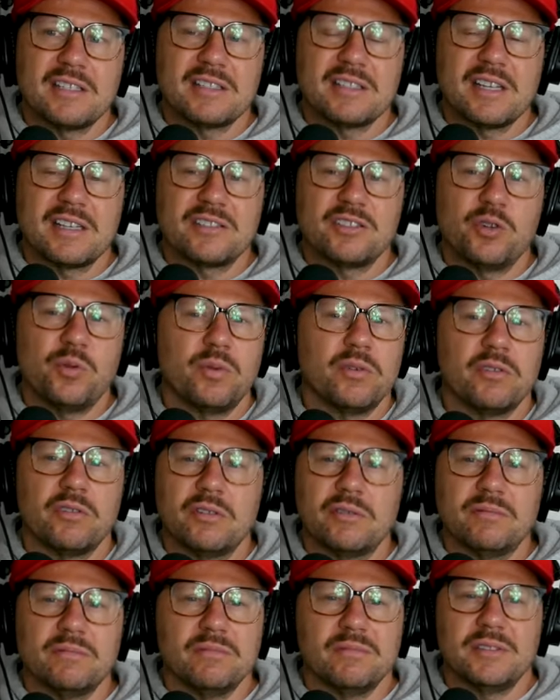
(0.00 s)
It's like two
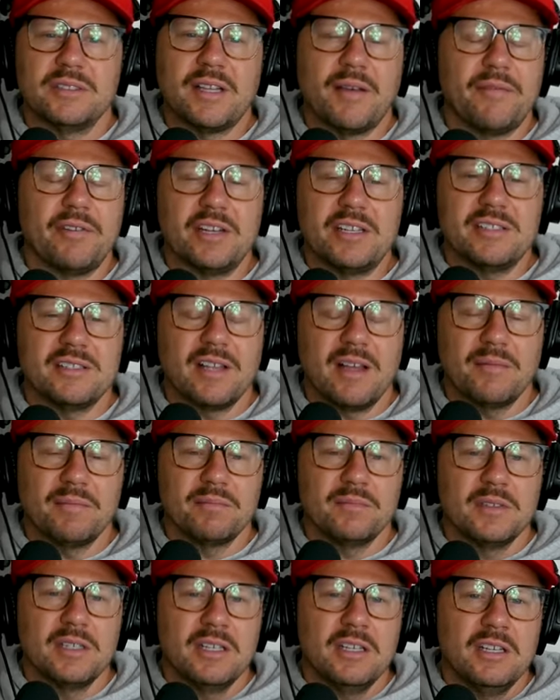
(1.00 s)
hundred seventy something.